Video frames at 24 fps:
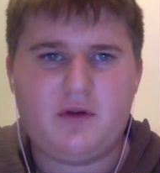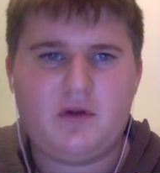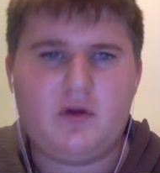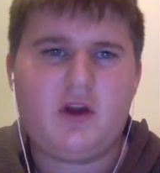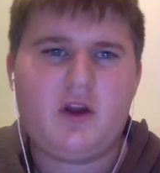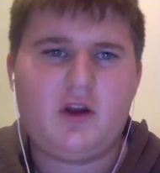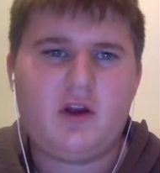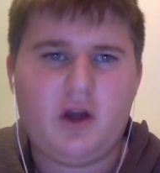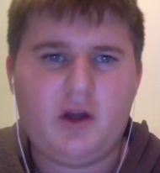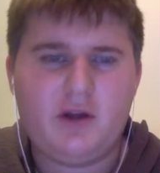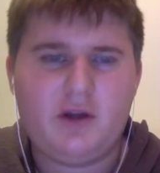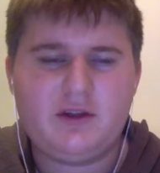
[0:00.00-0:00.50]

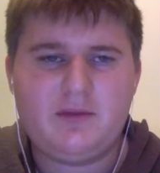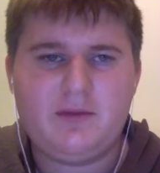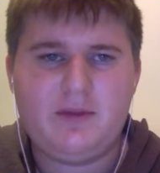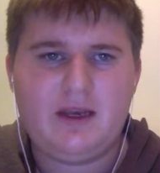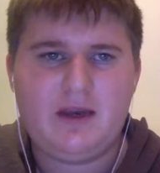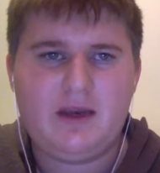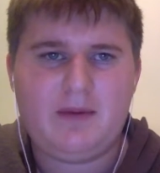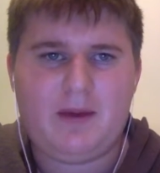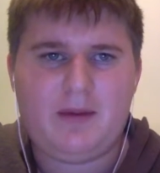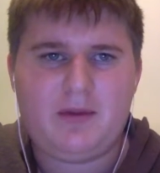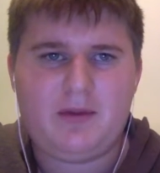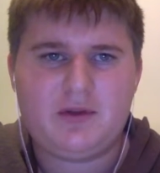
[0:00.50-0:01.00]
or low to
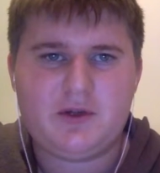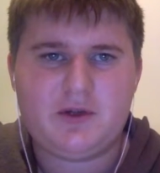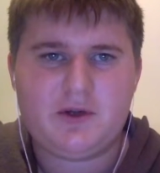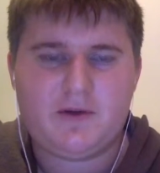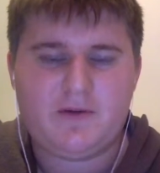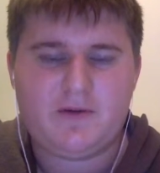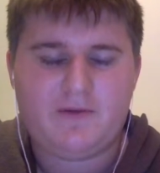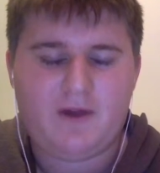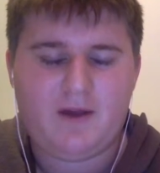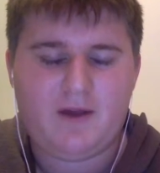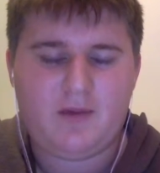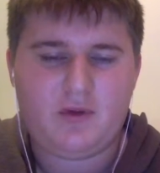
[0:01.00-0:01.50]
medium aperture
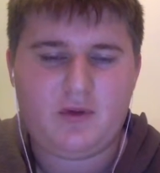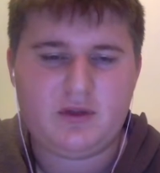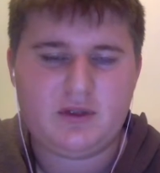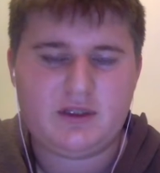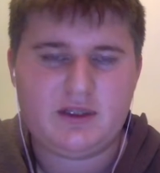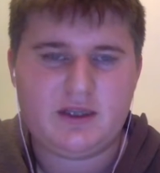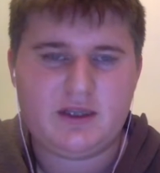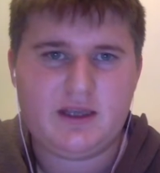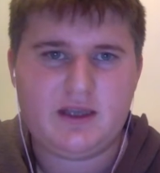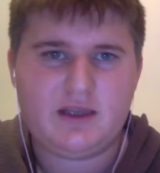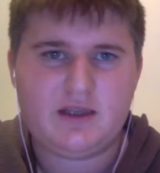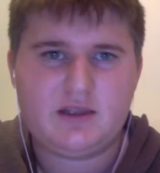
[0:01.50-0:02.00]
of
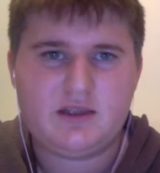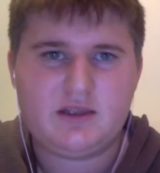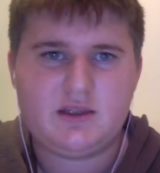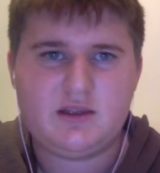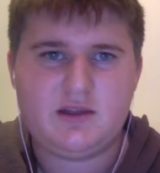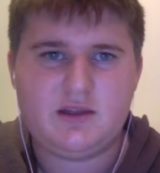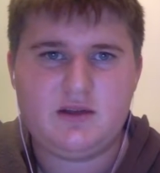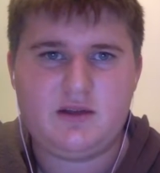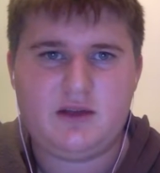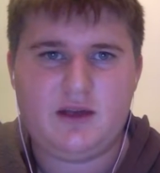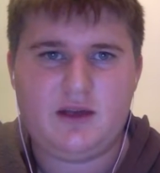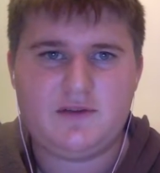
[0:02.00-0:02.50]
5.6
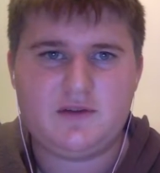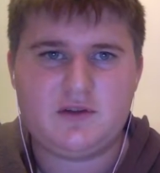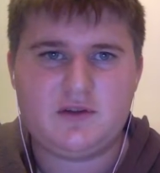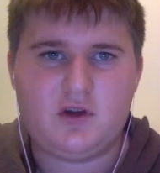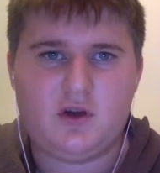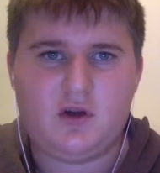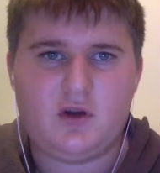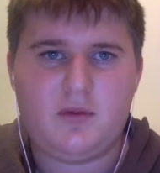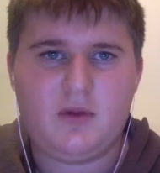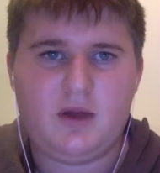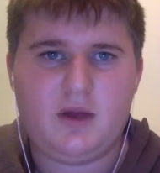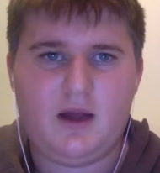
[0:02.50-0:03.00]

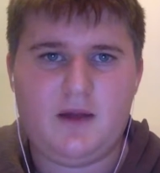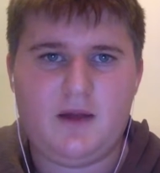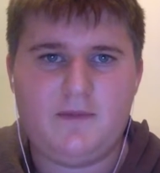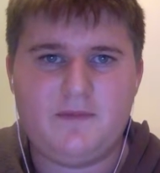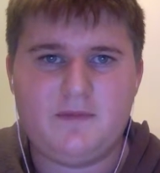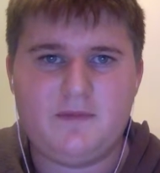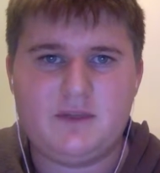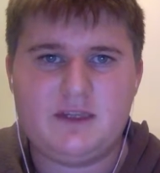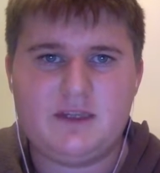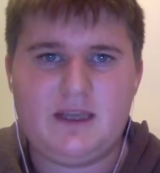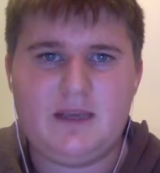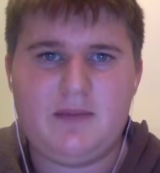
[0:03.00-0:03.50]
f-stop
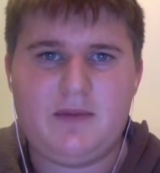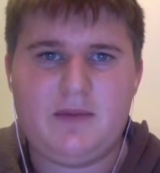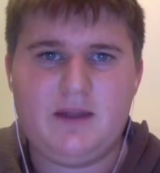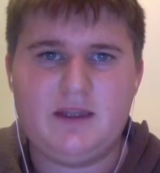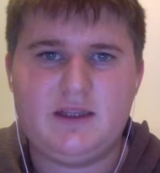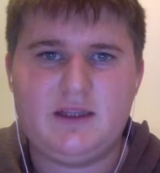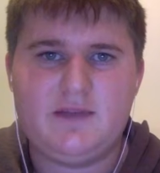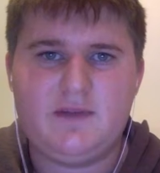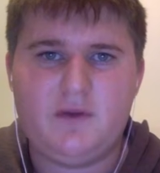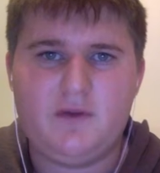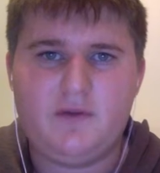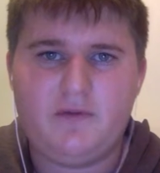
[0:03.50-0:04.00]
to keep my
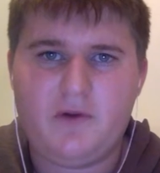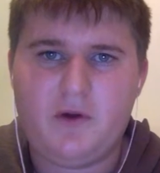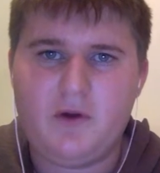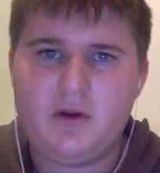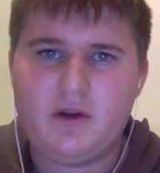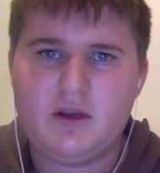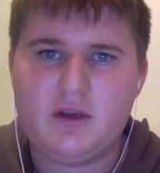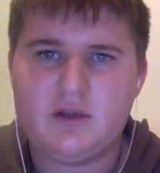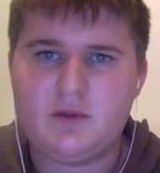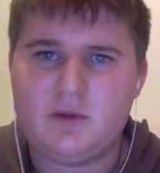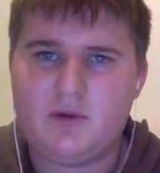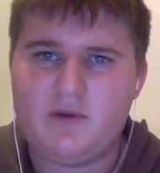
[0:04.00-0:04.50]
interview in
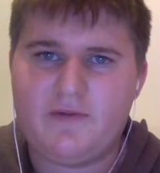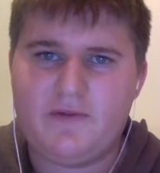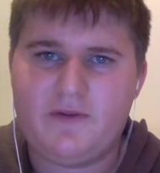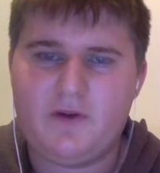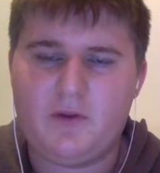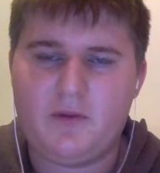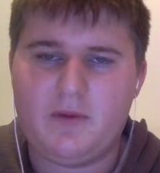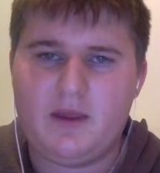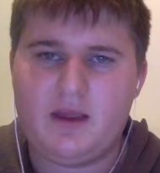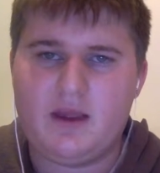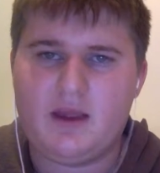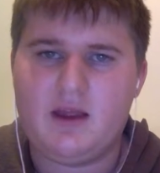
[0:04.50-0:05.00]
focus when
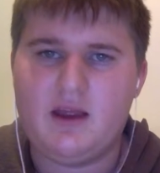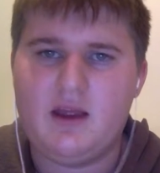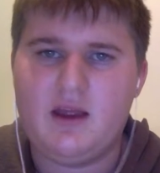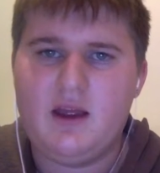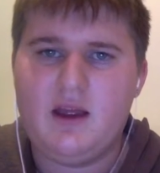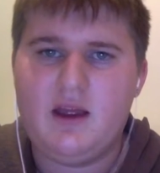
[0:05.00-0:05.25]
filming,